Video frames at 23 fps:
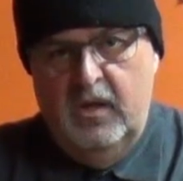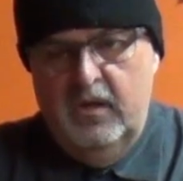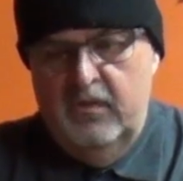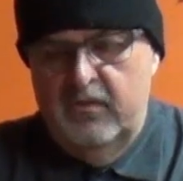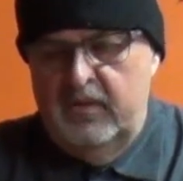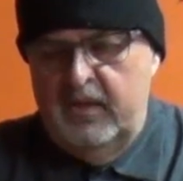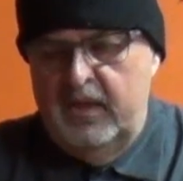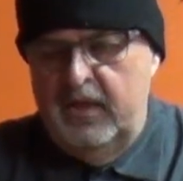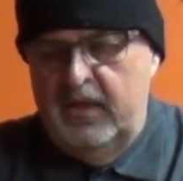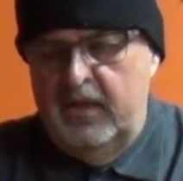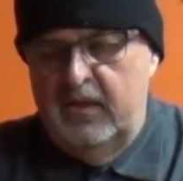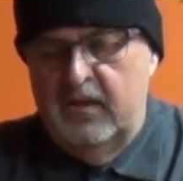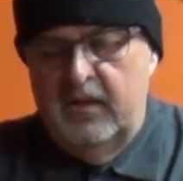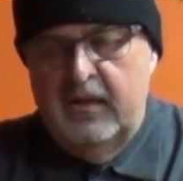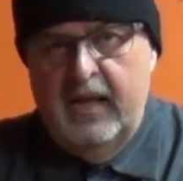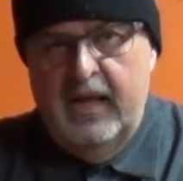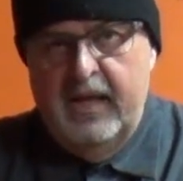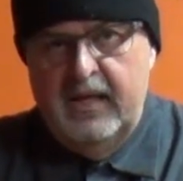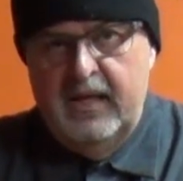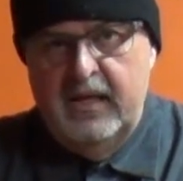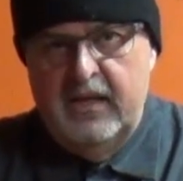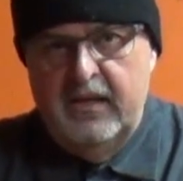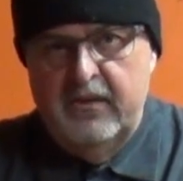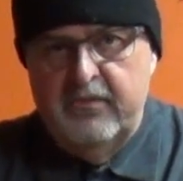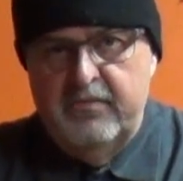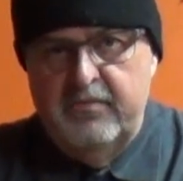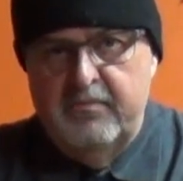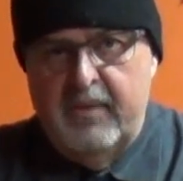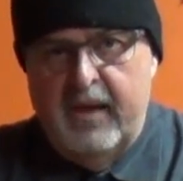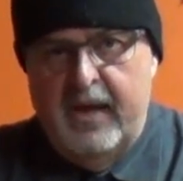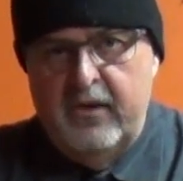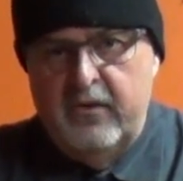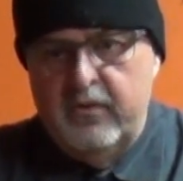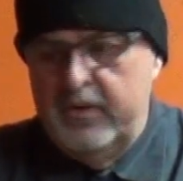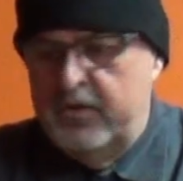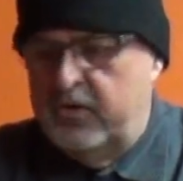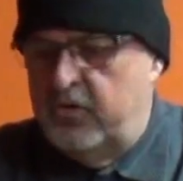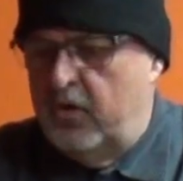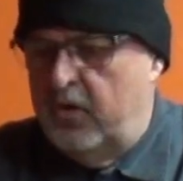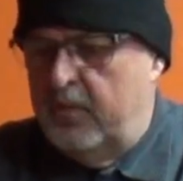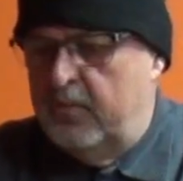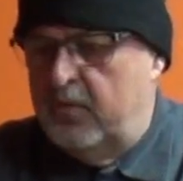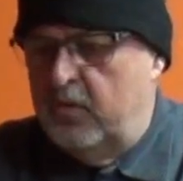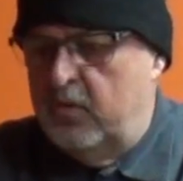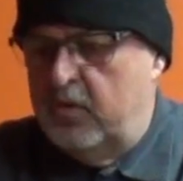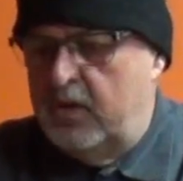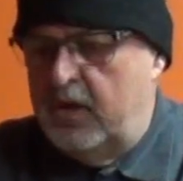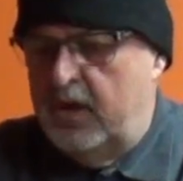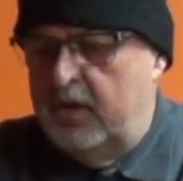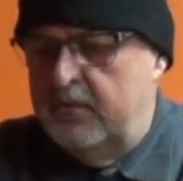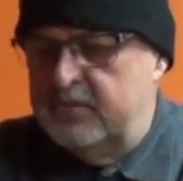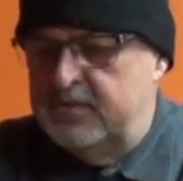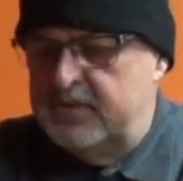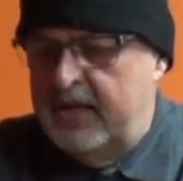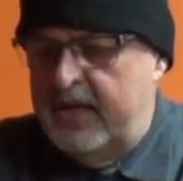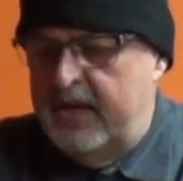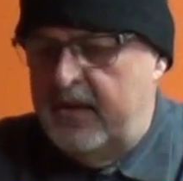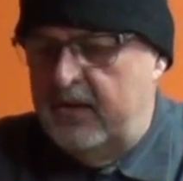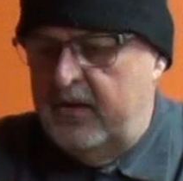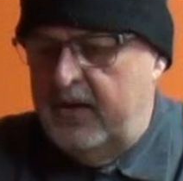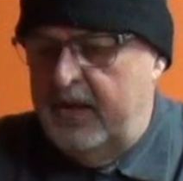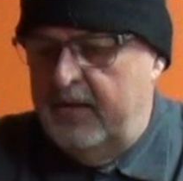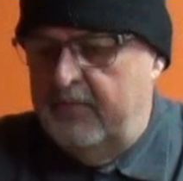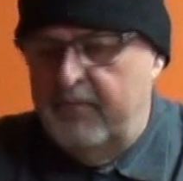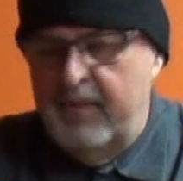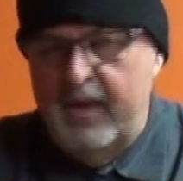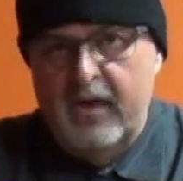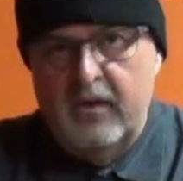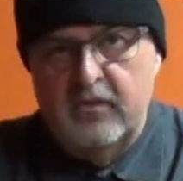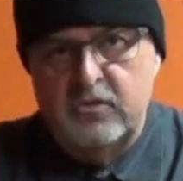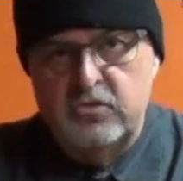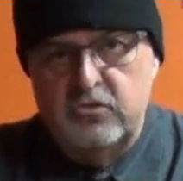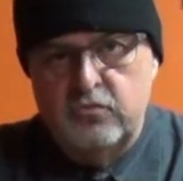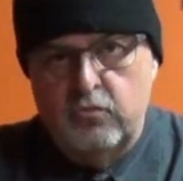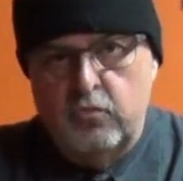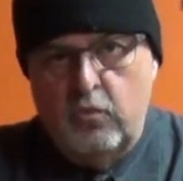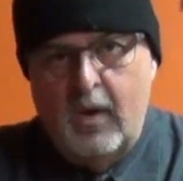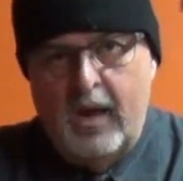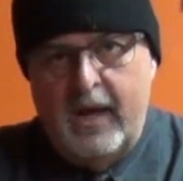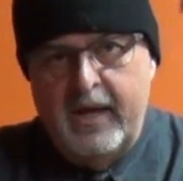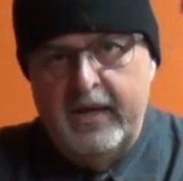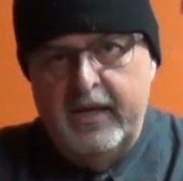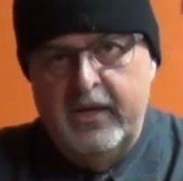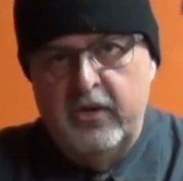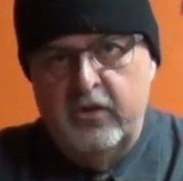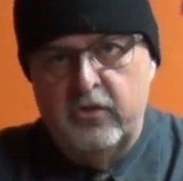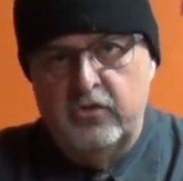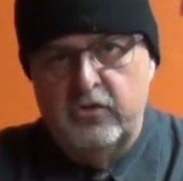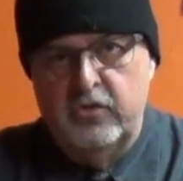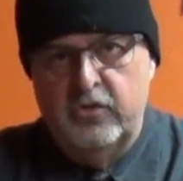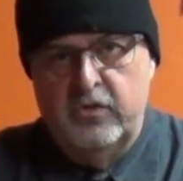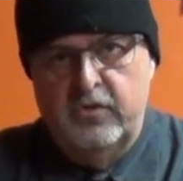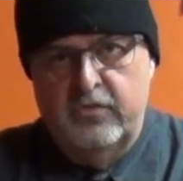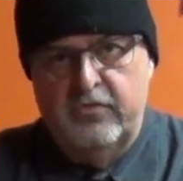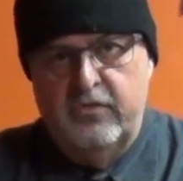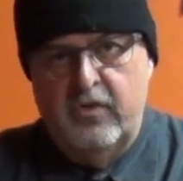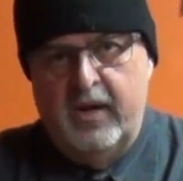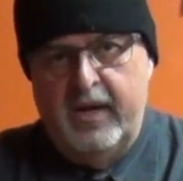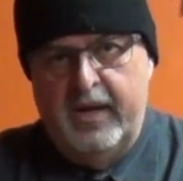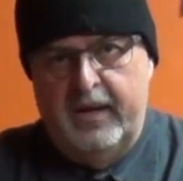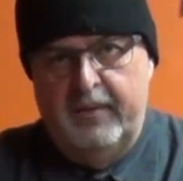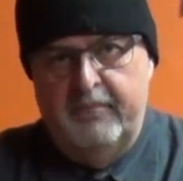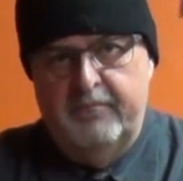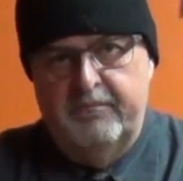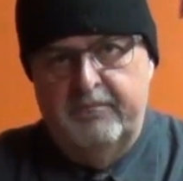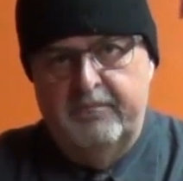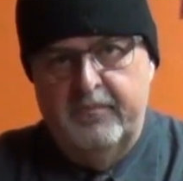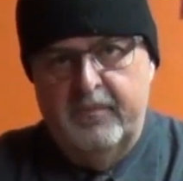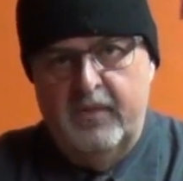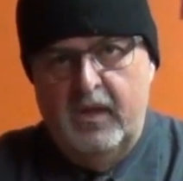The negative battery terminal comes out and mounts right here to the frame.